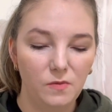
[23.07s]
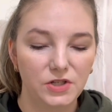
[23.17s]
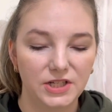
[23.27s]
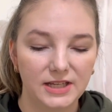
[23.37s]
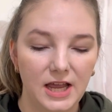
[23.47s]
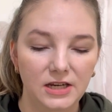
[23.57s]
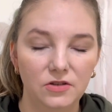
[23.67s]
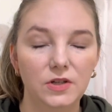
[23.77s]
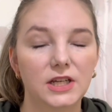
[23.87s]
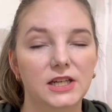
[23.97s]
which is
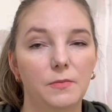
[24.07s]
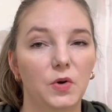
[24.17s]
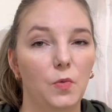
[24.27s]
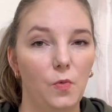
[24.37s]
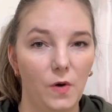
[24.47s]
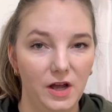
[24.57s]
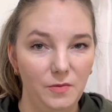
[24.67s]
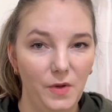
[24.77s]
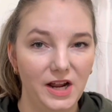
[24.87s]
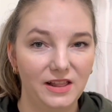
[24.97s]
Kindled number one
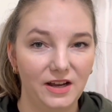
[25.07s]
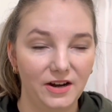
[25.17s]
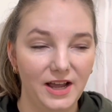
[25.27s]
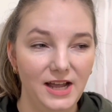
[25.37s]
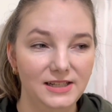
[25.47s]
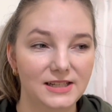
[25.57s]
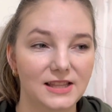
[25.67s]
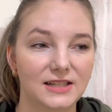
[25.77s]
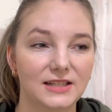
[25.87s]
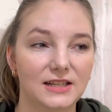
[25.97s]
by Claire Kent.
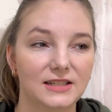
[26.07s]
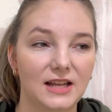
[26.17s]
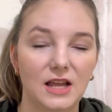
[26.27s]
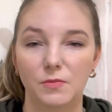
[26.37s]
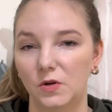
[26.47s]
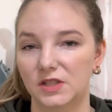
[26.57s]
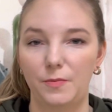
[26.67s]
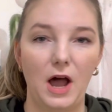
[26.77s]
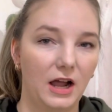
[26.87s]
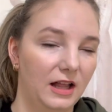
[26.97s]
This is a
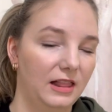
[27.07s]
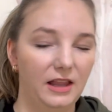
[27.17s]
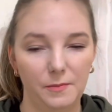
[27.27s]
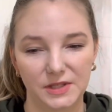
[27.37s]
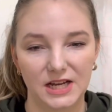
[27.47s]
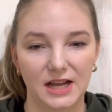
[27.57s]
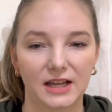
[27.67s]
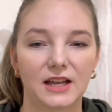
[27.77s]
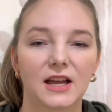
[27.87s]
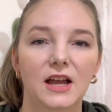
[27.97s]

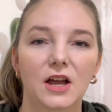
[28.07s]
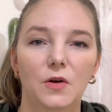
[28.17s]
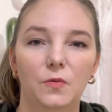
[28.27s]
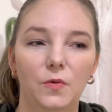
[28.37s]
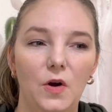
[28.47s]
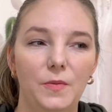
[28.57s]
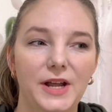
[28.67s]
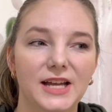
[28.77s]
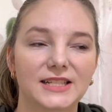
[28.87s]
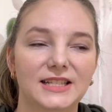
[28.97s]
post-apocalyptic
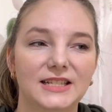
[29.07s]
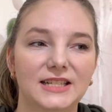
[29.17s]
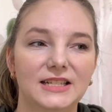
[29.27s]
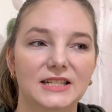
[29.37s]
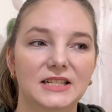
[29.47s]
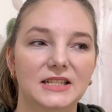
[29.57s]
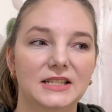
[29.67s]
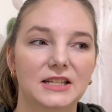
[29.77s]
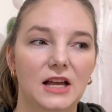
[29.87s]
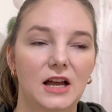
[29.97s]
romance. This
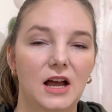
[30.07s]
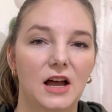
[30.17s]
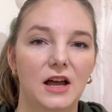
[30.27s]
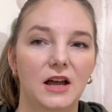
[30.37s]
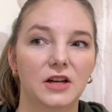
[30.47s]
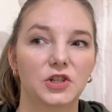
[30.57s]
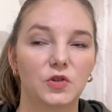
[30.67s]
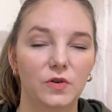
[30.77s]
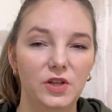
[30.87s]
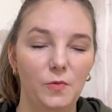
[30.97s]
is a
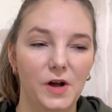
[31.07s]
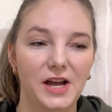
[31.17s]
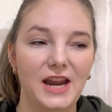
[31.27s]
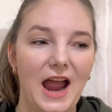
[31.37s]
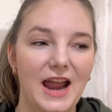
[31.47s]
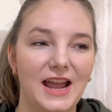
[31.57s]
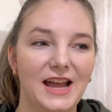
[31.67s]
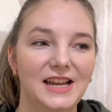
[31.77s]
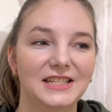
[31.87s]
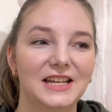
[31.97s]
shorter one,
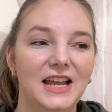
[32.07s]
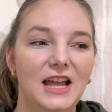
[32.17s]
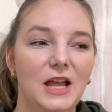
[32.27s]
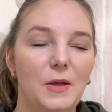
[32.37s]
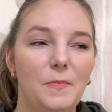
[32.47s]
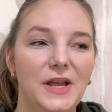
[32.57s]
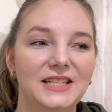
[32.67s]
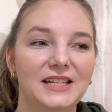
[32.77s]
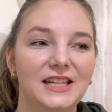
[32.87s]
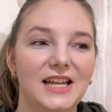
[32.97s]
and
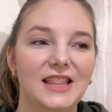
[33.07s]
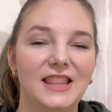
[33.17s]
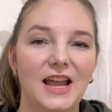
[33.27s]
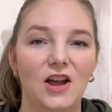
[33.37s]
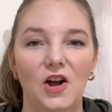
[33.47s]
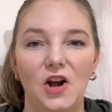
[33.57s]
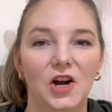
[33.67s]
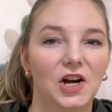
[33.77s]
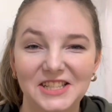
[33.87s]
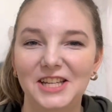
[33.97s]
basically they
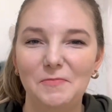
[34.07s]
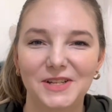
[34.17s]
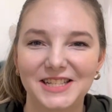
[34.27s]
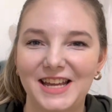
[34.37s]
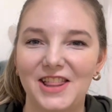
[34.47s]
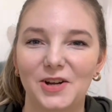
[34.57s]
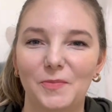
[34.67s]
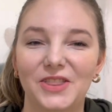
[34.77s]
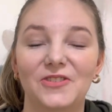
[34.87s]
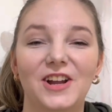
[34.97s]
are sleeping together,
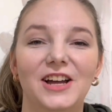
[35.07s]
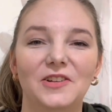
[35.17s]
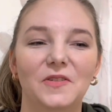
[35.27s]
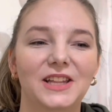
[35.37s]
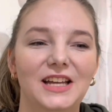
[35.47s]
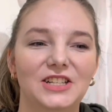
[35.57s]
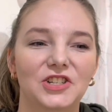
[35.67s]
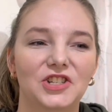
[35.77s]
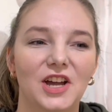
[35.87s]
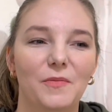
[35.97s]
but they're not in a
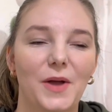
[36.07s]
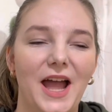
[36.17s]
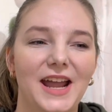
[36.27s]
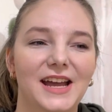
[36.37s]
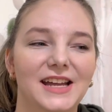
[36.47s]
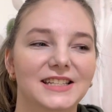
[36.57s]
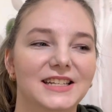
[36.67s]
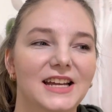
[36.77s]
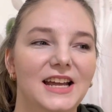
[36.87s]
relationship, and